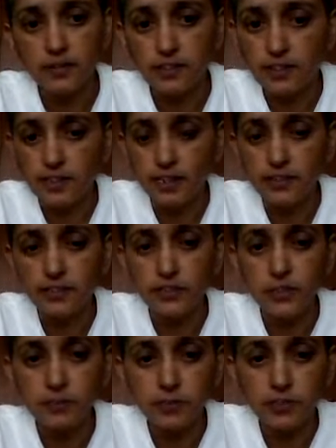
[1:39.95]
Then other
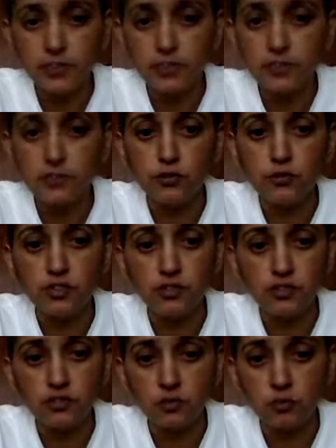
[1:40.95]
habitational forms
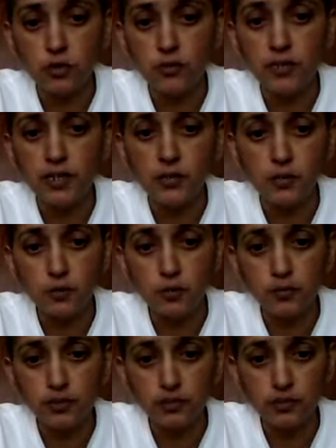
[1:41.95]
such as mobile
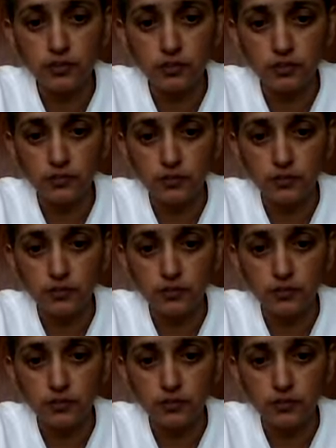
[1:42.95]
home insurance,